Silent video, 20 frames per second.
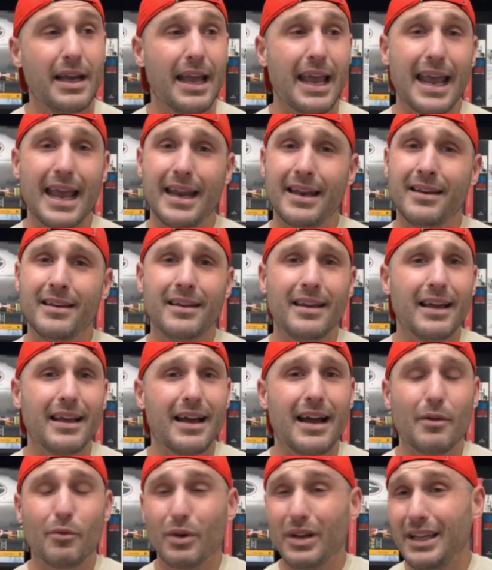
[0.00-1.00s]
And
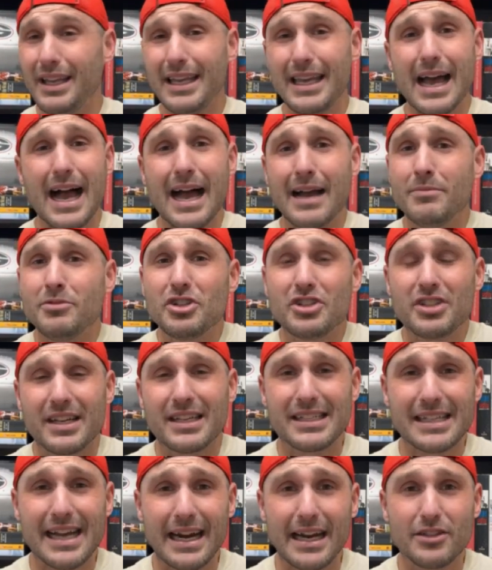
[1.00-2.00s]
really, I'm just
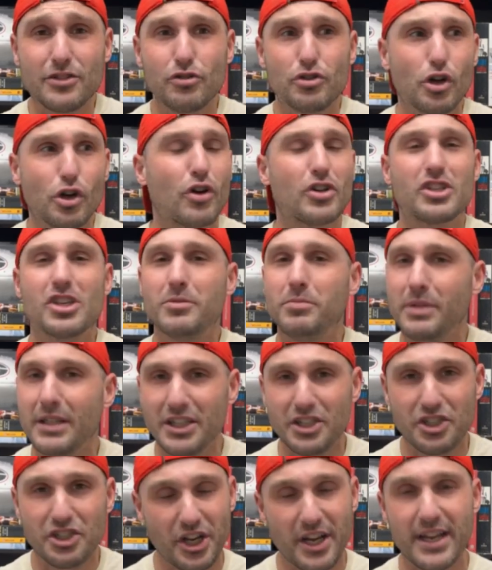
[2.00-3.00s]
excited to talk some
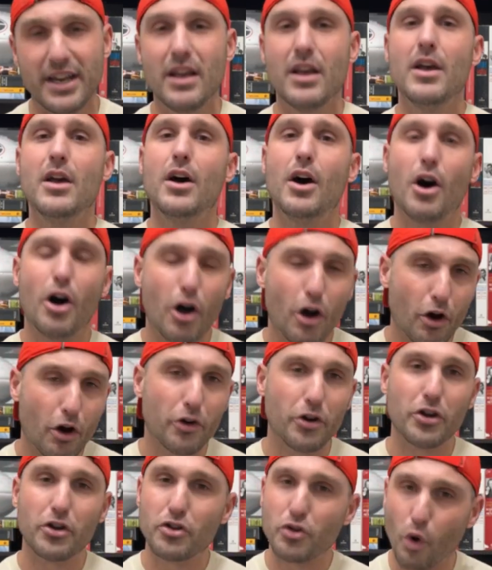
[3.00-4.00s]
legit
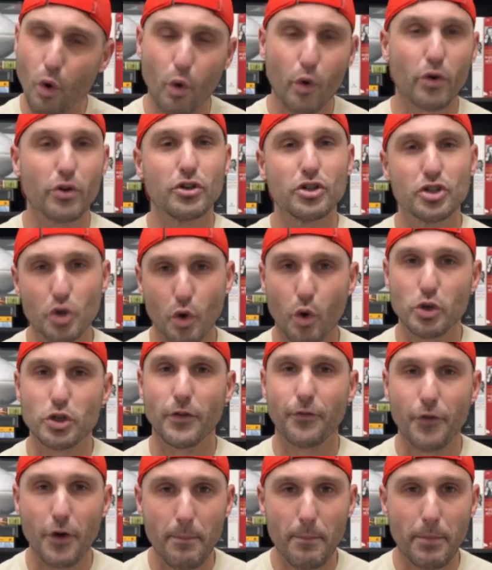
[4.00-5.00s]
hardcore Georgia
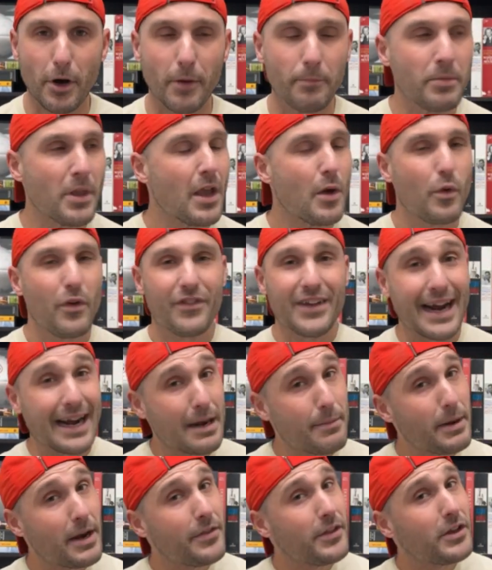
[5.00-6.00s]
football. We've kind
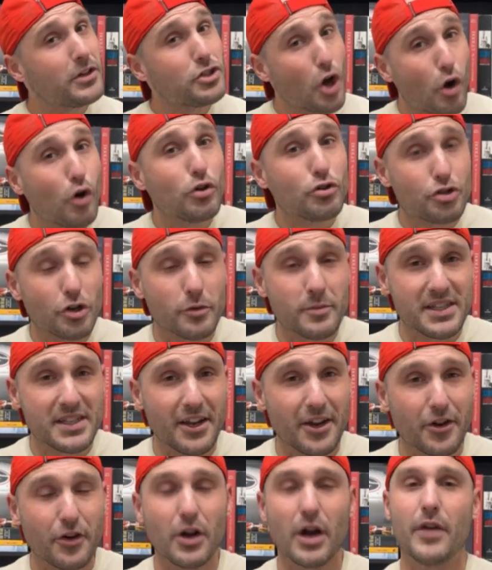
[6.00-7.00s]
of been in the doldrums
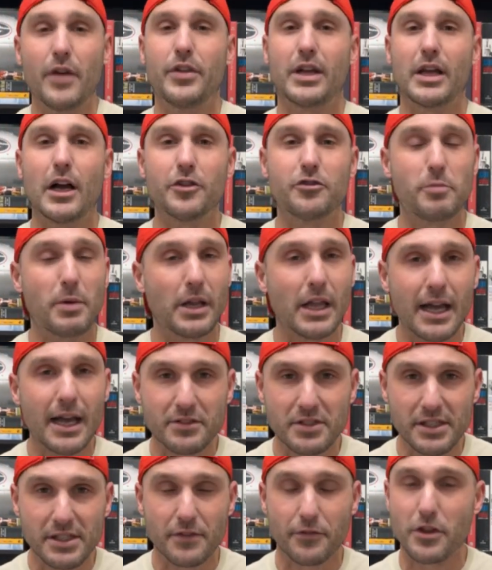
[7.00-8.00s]
here of the college football
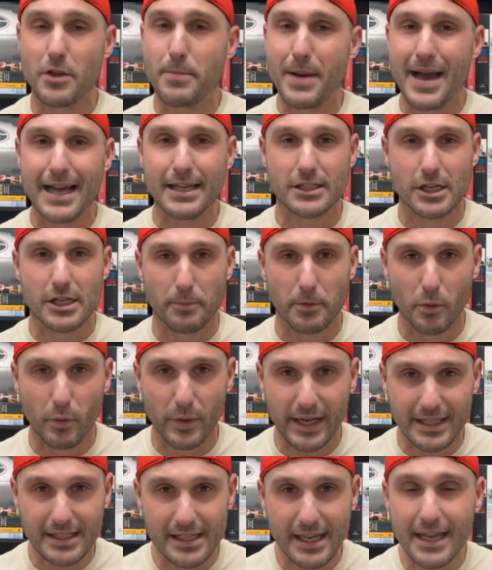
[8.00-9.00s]
offseason for the past couple
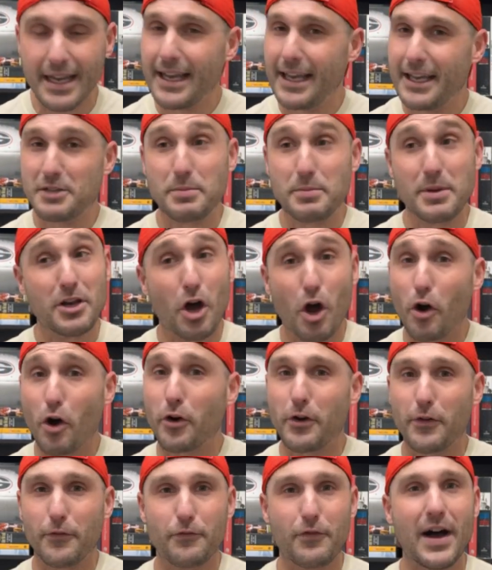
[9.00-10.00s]
weeks. It's been
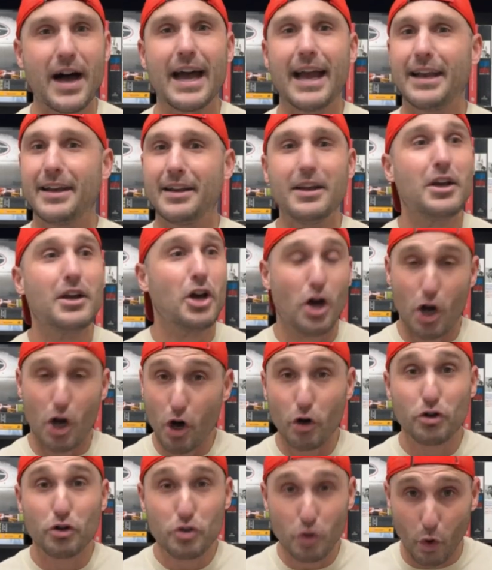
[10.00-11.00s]
hard to find
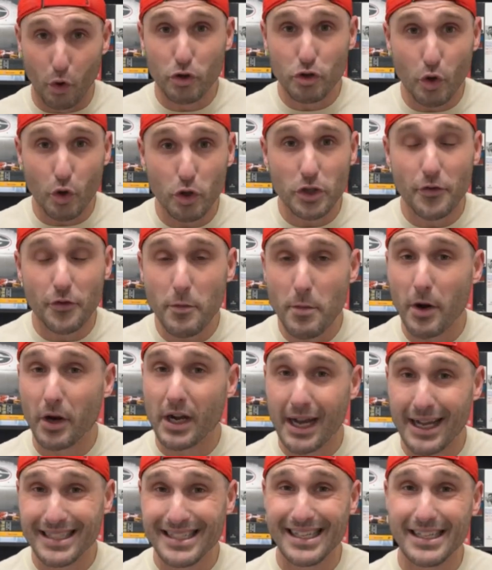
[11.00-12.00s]
hardcore Georgia football
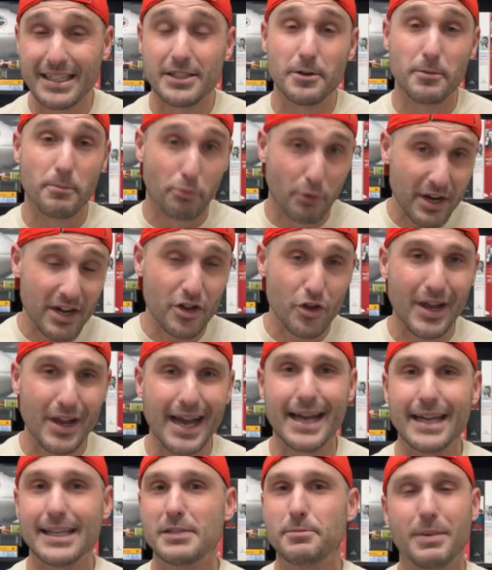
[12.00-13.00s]
content to bring to you
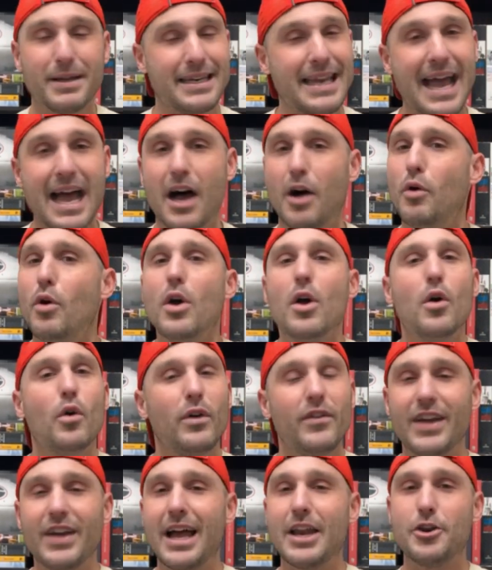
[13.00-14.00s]
guys, but now
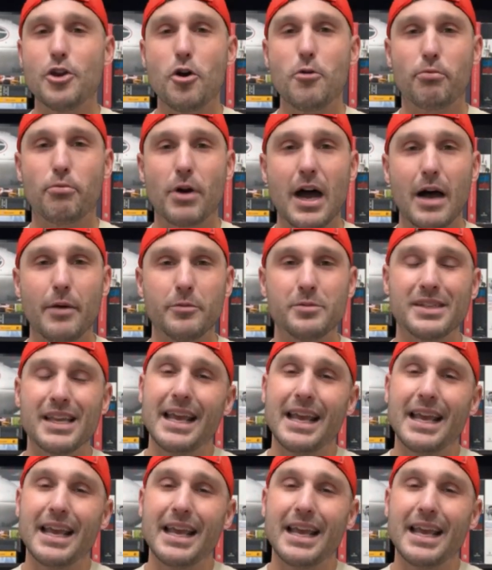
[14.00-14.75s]
we've got no problems,